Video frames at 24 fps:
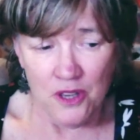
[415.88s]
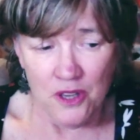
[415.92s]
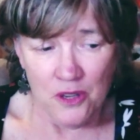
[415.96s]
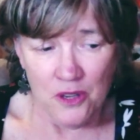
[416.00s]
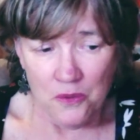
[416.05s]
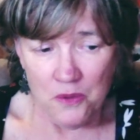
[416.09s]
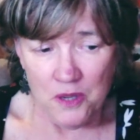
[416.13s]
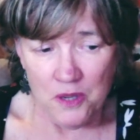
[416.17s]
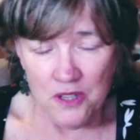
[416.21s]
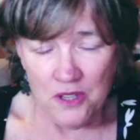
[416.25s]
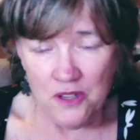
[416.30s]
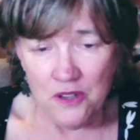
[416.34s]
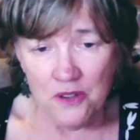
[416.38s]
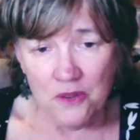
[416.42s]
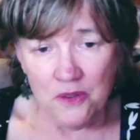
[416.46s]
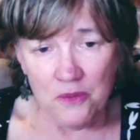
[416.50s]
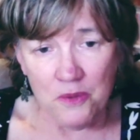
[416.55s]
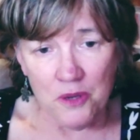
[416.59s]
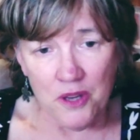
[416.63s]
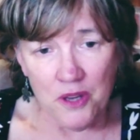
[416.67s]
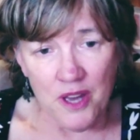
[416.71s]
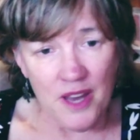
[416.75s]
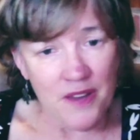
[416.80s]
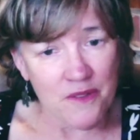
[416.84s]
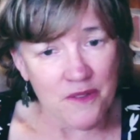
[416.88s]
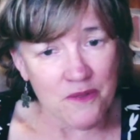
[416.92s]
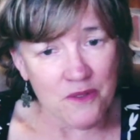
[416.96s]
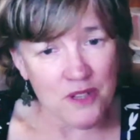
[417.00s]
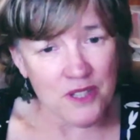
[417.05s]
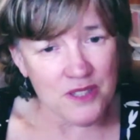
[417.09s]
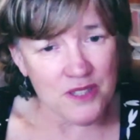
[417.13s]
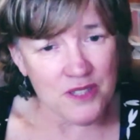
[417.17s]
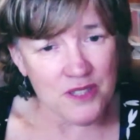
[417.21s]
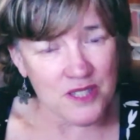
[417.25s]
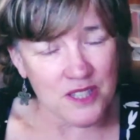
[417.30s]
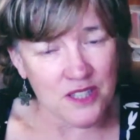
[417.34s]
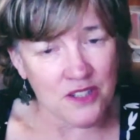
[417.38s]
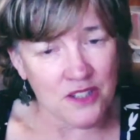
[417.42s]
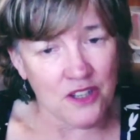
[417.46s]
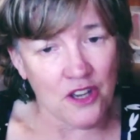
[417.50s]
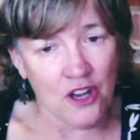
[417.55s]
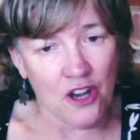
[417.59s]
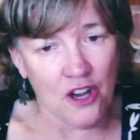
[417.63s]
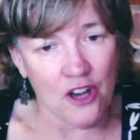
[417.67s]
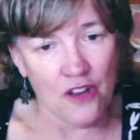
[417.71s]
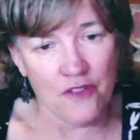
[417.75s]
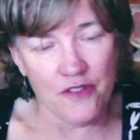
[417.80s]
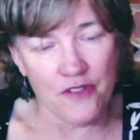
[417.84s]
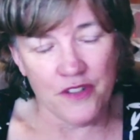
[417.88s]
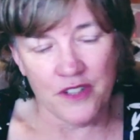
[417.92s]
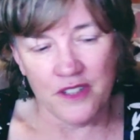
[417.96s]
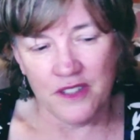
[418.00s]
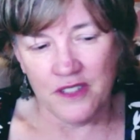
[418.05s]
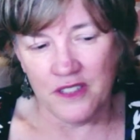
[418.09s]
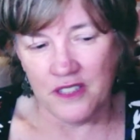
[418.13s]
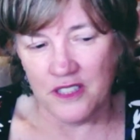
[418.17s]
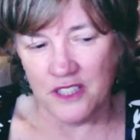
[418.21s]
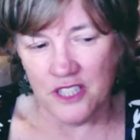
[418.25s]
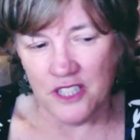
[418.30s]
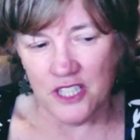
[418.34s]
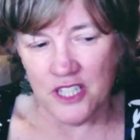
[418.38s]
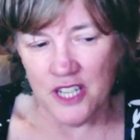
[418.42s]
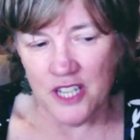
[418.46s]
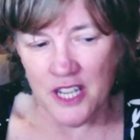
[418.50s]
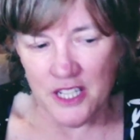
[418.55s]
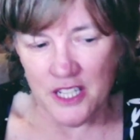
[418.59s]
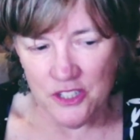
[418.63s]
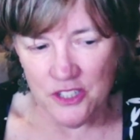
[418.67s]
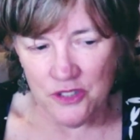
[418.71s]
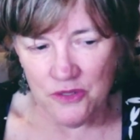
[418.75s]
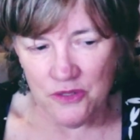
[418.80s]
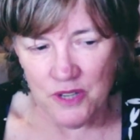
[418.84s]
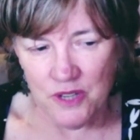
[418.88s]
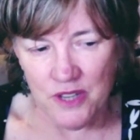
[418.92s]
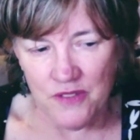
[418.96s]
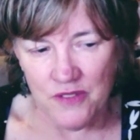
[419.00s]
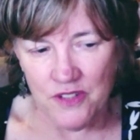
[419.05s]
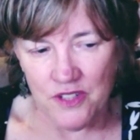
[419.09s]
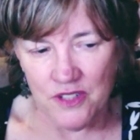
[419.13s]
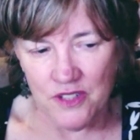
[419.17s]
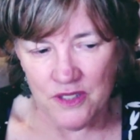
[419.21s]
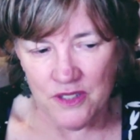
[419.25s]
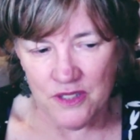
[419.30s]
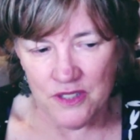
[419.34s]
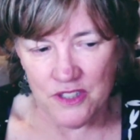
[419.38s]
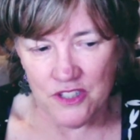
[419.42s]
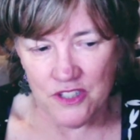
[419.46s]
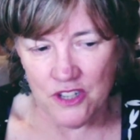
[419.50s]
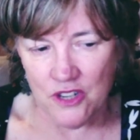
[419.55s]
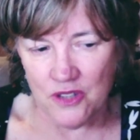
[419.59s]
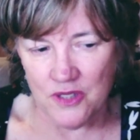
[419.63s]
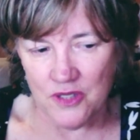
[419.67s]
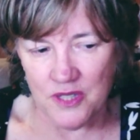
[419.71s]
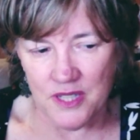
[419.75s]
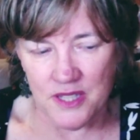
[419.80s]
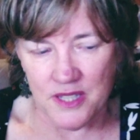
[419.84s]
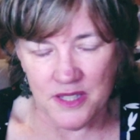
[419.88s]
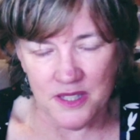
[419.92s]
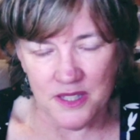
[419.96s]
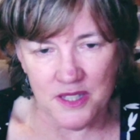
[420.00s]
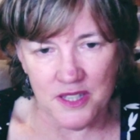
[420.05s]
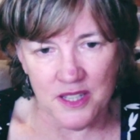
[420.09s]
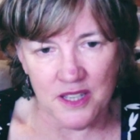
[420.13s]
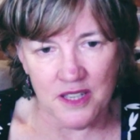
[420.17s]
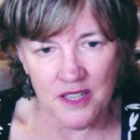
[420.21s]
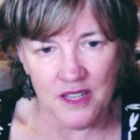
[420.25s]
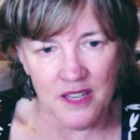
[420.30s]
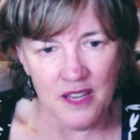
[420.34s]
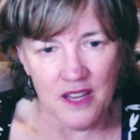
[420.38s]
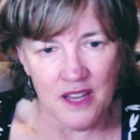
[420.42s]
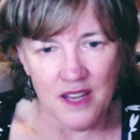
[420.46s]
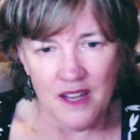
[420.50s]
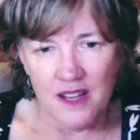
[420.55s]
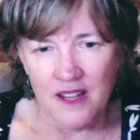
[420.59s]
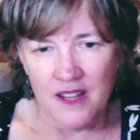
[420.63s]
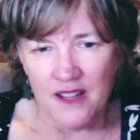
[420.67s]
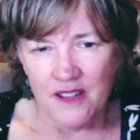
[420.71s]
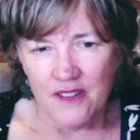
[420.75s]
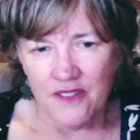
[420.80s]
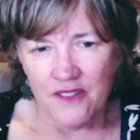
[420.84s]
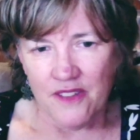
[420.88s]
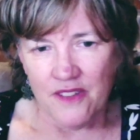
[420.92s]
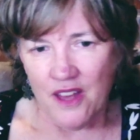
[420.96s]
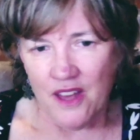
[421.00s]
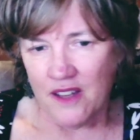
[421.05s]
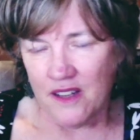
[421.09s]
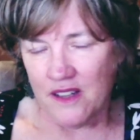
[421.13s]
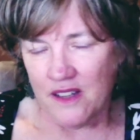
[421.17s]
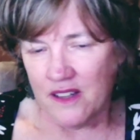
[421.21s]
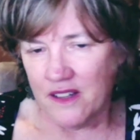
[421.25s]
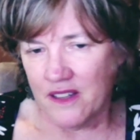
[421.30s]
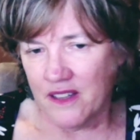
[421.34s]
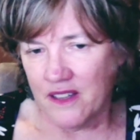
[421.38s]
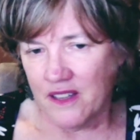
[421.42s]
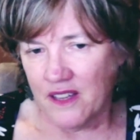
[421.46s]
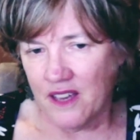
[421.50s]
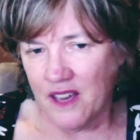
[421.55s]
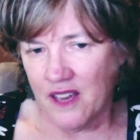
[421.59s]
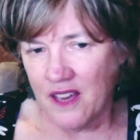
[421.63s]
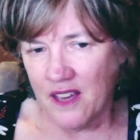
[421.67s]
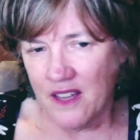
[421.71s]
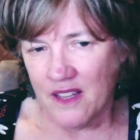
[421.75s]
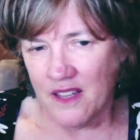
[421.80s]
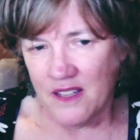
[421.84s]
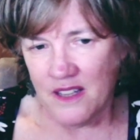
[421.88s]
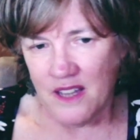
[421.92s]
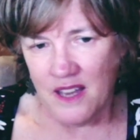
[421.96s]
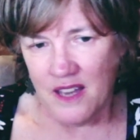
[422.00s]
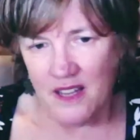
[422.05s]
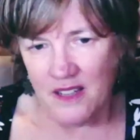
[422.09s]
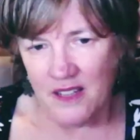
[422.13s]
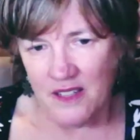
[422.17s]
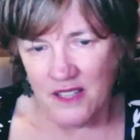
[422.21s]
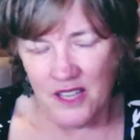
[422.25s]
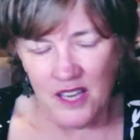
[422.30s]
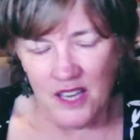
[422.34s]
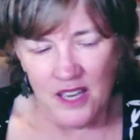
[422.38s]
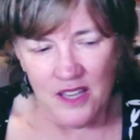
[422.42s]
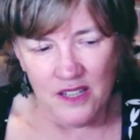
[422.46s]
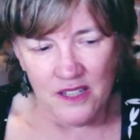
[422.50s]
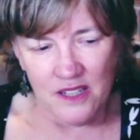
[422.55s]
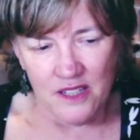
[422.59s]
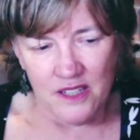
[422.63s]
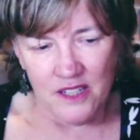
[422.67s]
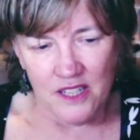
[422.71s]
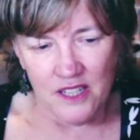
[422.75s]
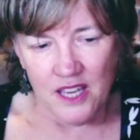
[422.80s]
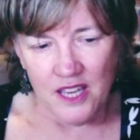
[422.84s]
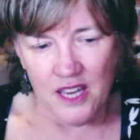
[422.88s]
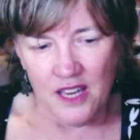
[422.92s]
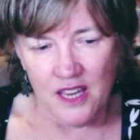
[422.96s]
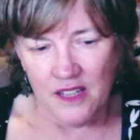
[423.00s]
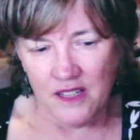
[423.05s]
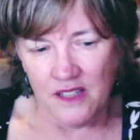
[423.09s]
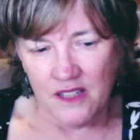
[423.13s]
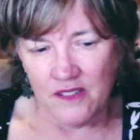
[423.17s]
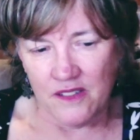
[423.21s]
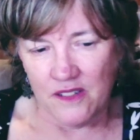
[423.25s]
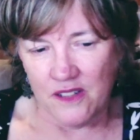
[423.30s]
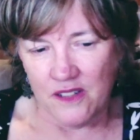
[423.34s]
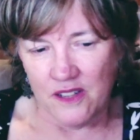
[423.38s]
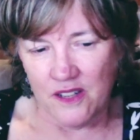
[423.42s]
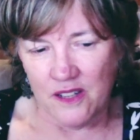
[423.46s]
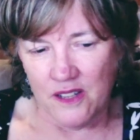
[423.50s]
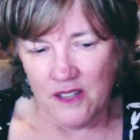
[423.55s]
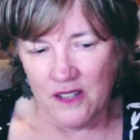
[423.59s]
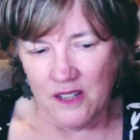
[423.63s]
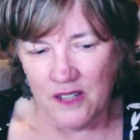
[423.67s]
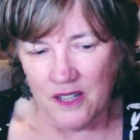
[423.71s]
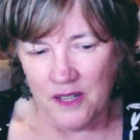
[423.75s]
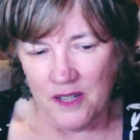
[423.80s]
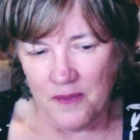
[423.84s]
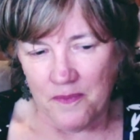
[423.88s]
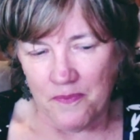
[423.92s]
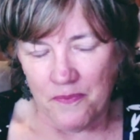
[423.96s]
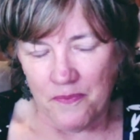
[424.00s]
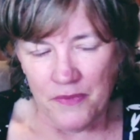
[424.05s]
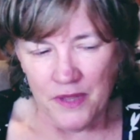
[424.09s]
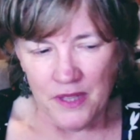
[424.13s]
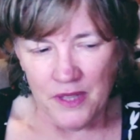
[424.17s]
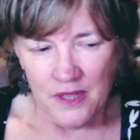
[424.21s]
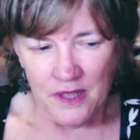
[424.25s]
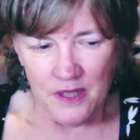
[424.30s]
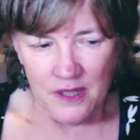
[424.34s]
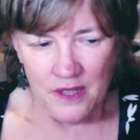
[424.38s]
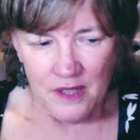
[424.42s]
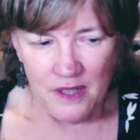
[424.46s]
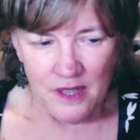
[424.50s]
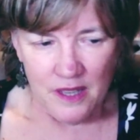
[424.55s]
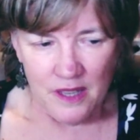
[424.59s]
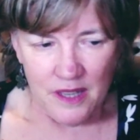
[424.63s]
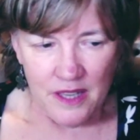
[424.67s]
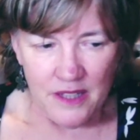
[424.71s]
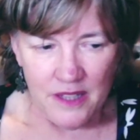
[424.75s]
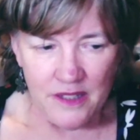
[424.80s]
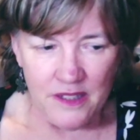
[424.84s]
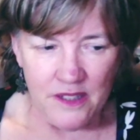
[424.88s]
we knew were at risk in COVID. And international evidence shows us that again and again and again. And